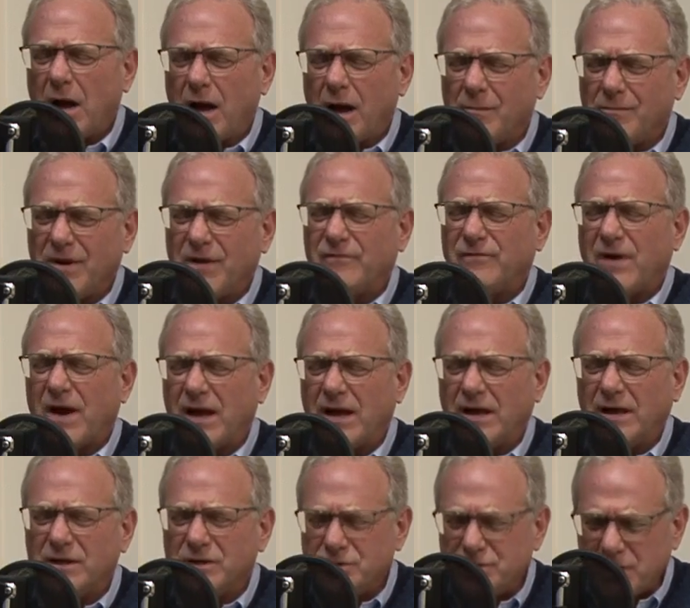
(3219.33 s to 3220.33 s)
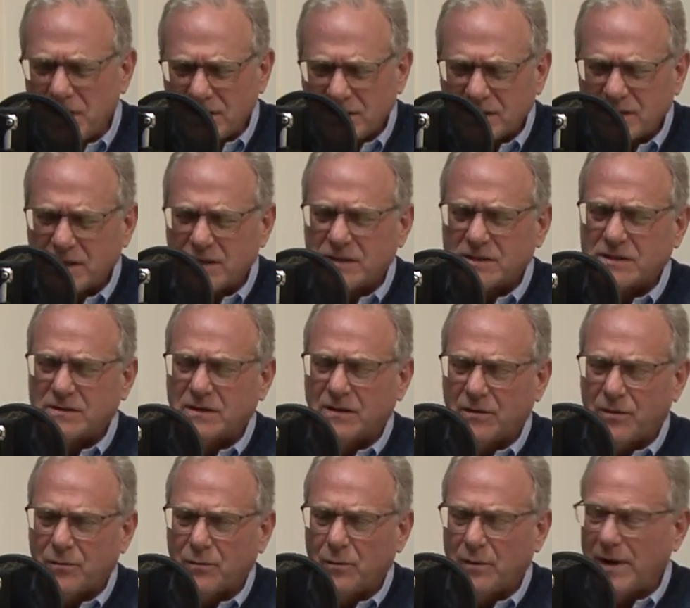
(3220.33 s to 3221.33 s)
if I ingest this
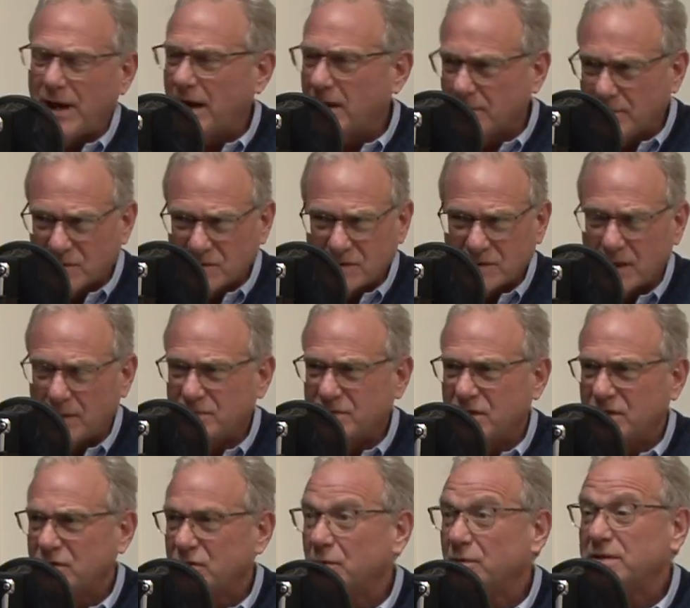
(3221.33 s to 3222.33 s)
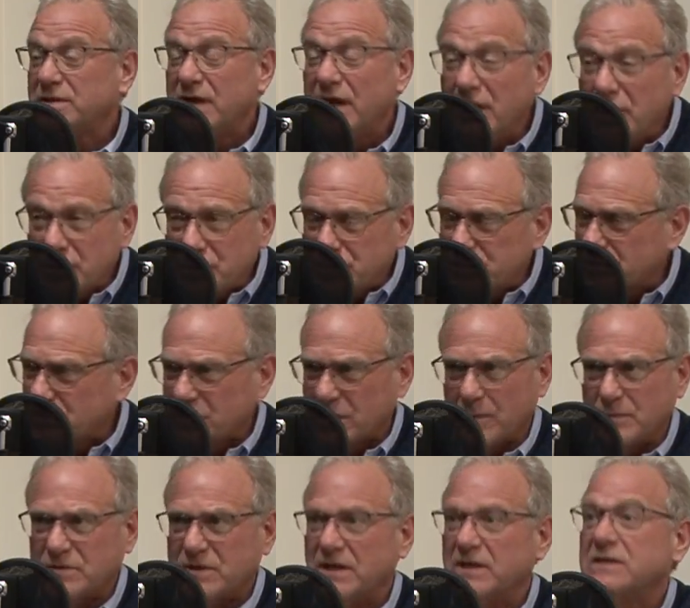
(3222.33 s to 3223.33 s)
through an edible substance or a tincture
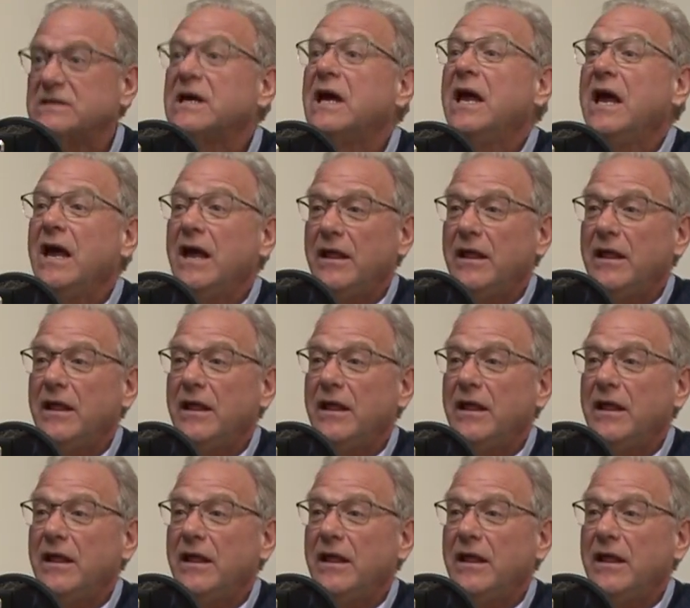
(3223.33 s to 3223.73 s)
substance,